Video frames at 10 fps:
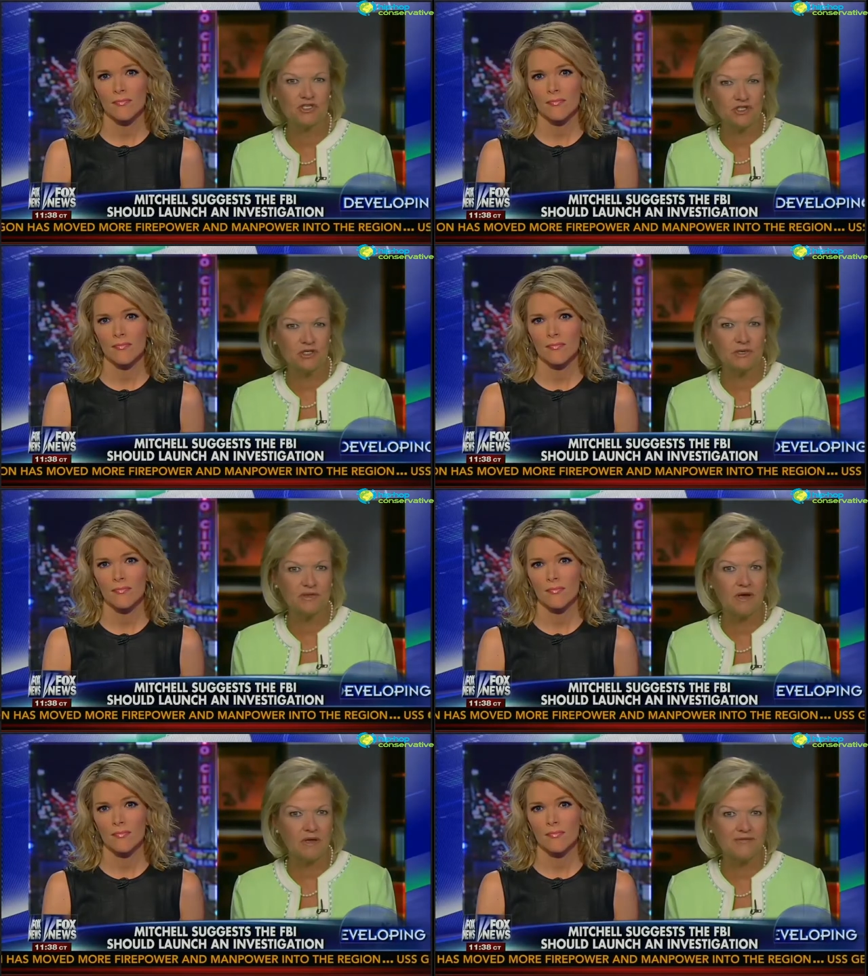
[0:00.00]
Speaker 1: surely
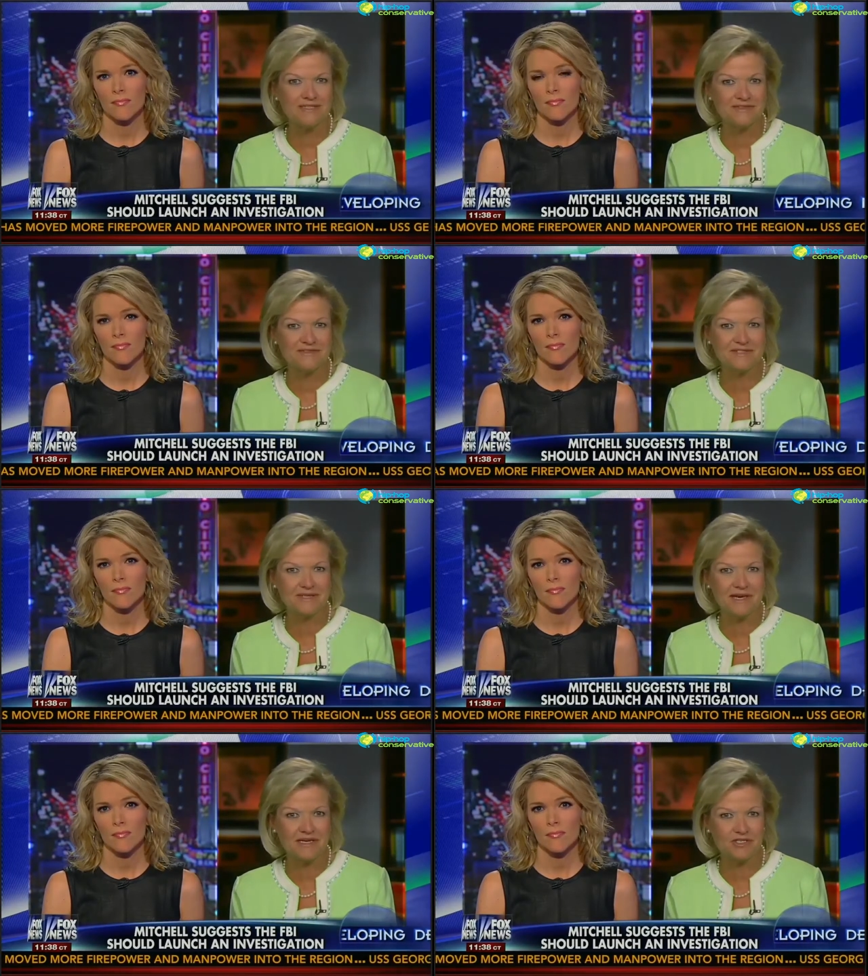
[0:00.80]
with all of its
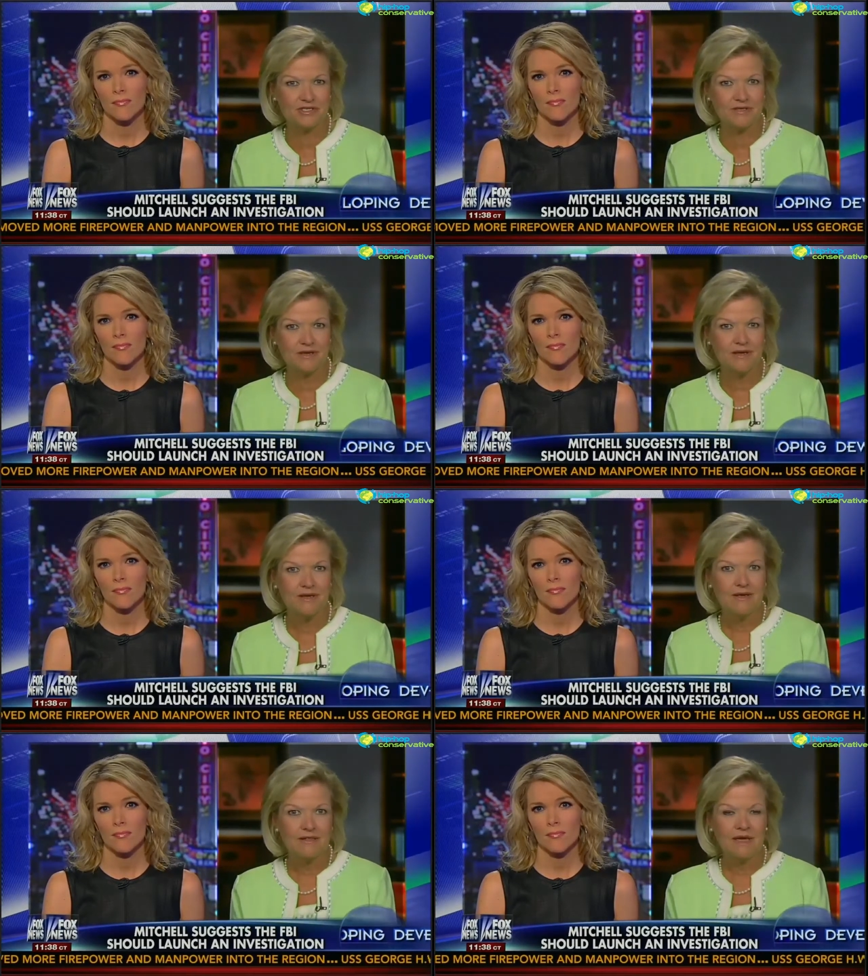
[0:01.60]
sophistication,
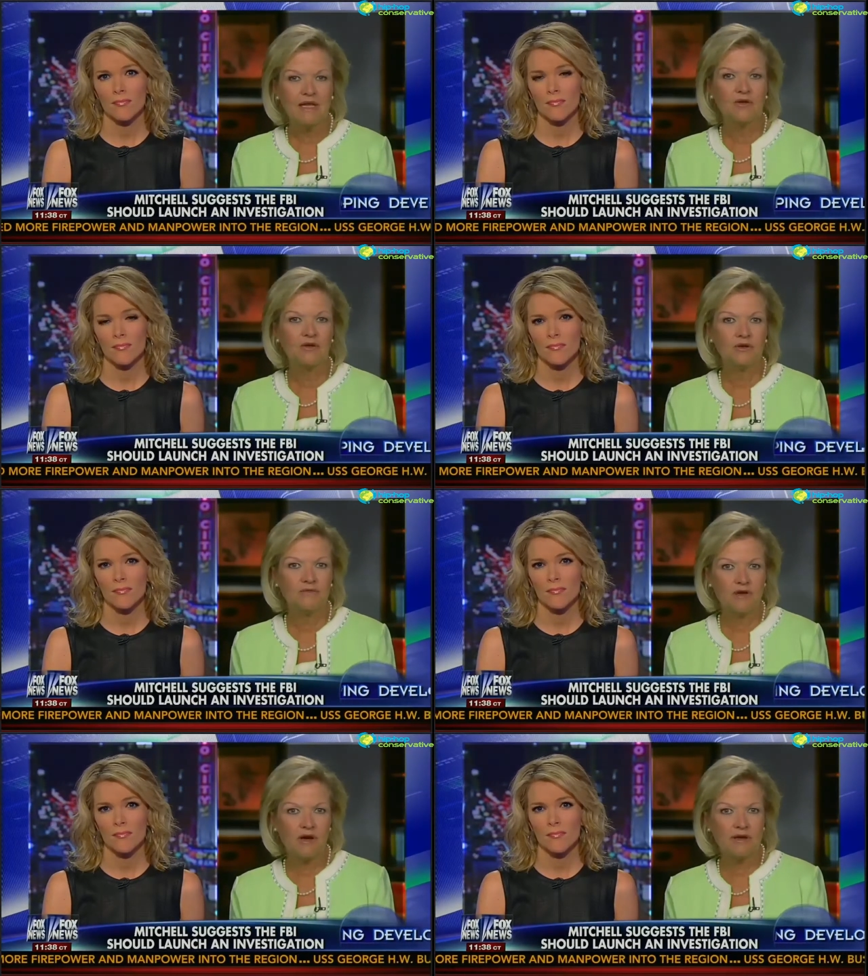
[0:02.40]
that it could
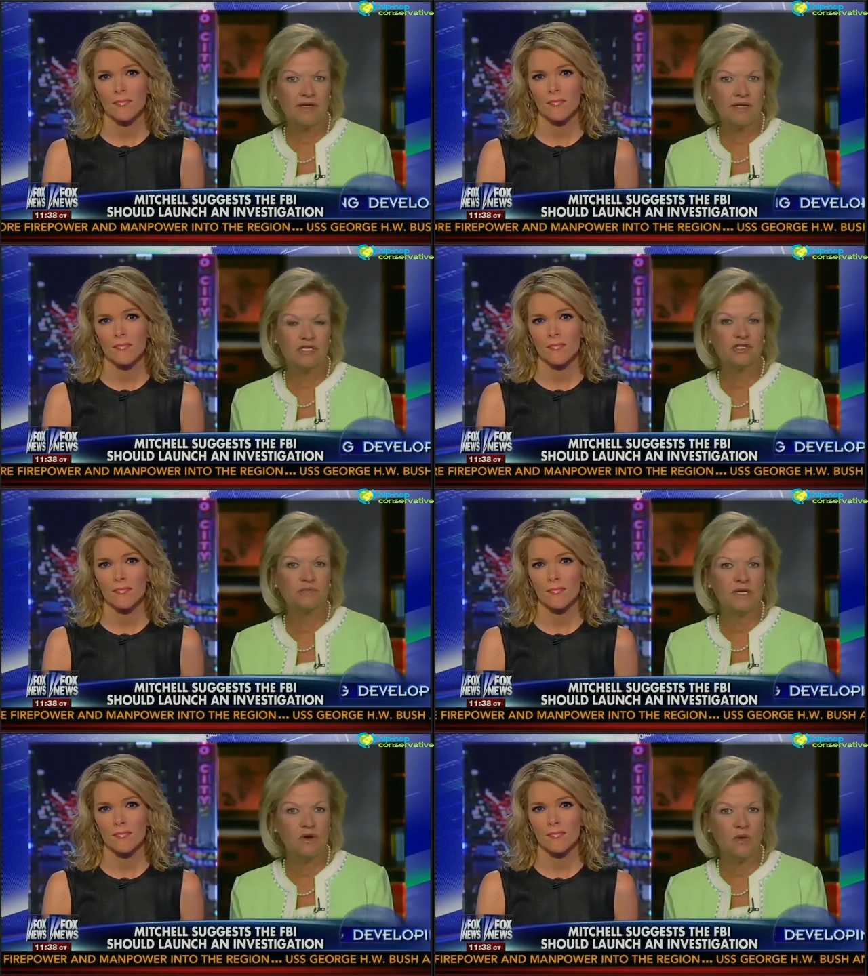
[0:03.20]
have gone in, it
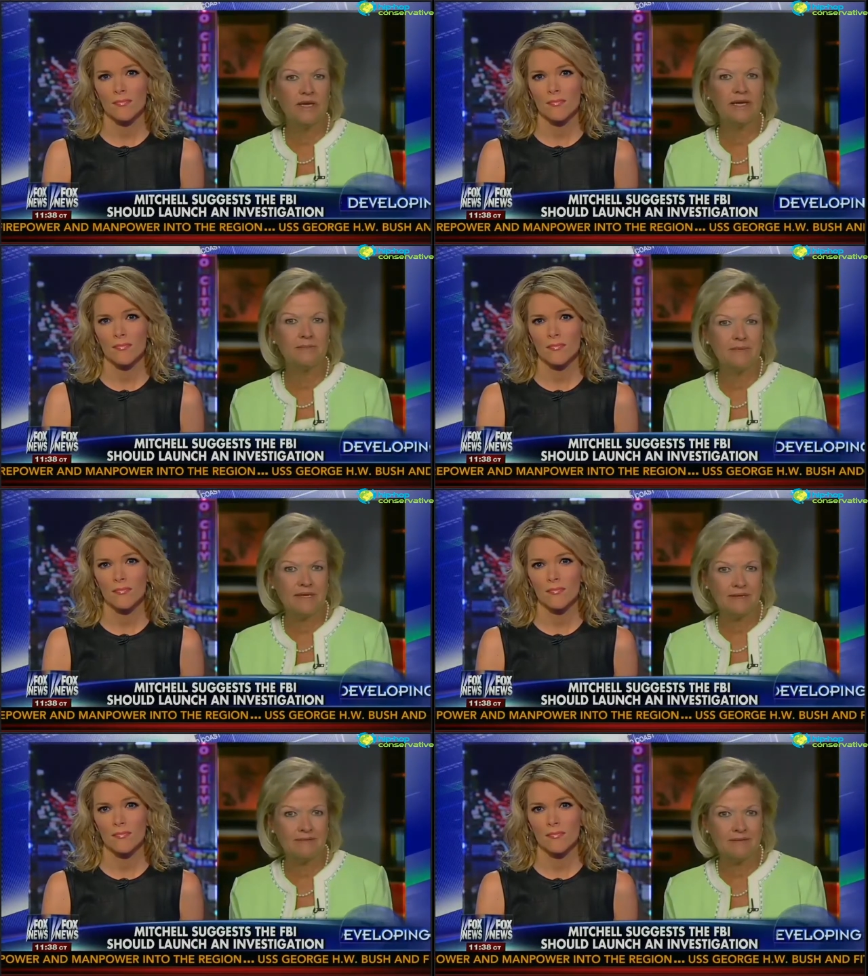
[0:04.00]
should be going in
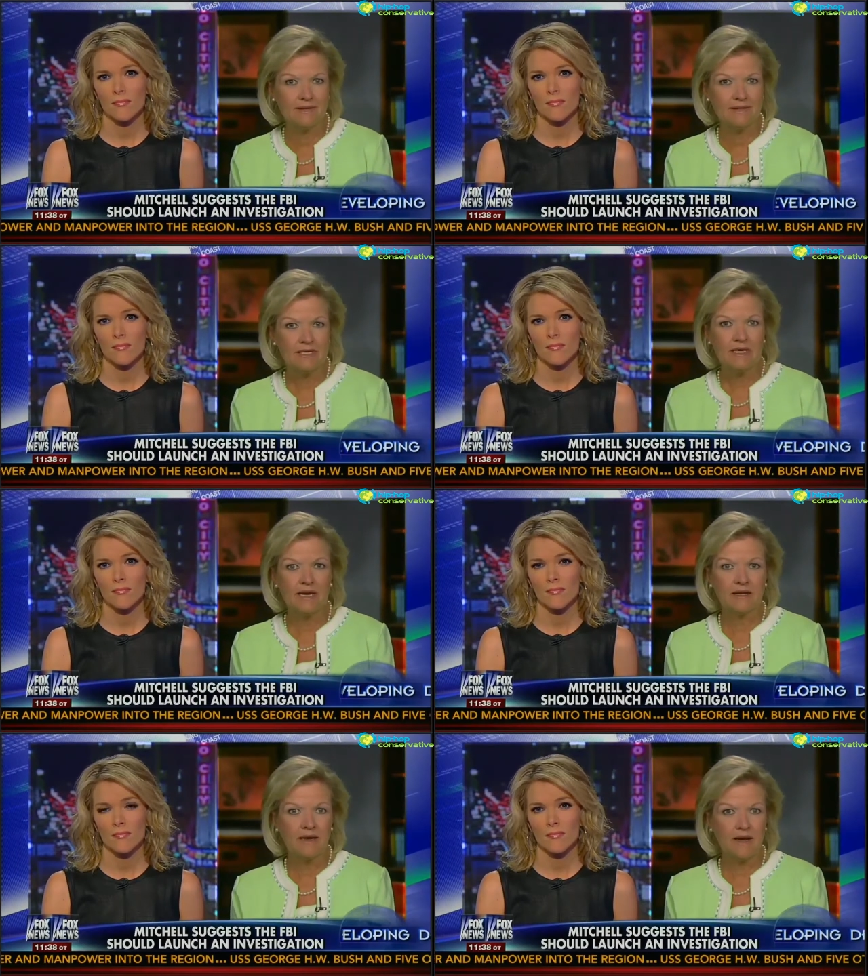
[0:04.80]
immediately
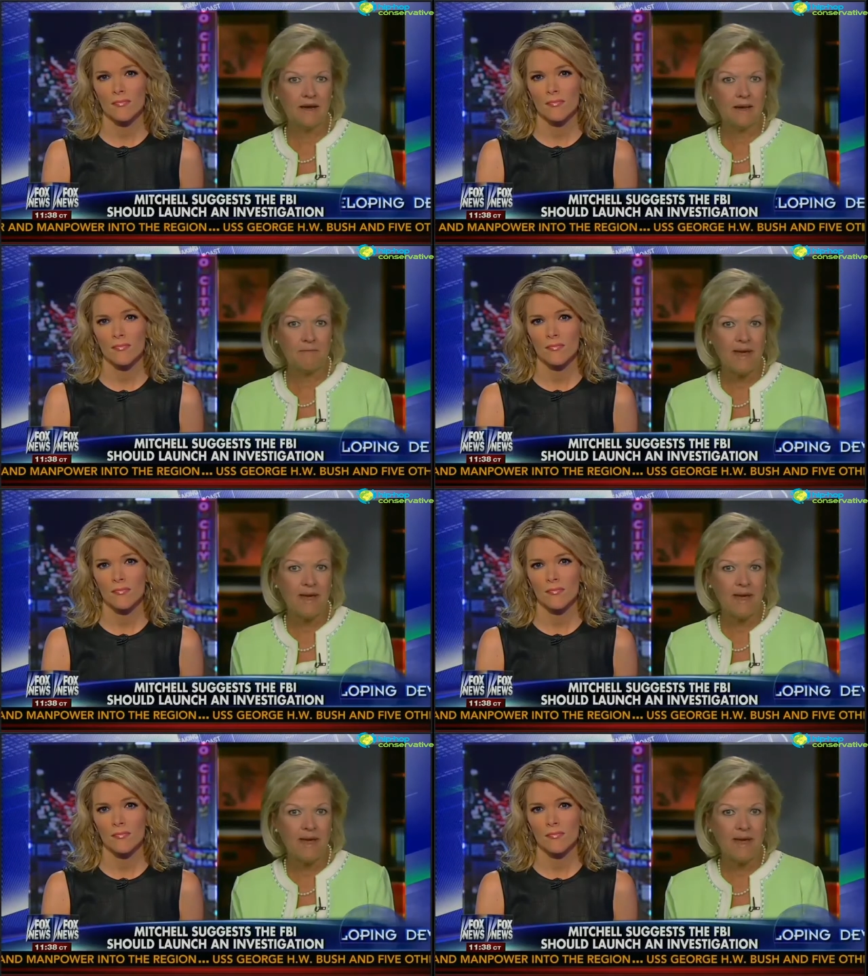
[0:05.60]
and, uh,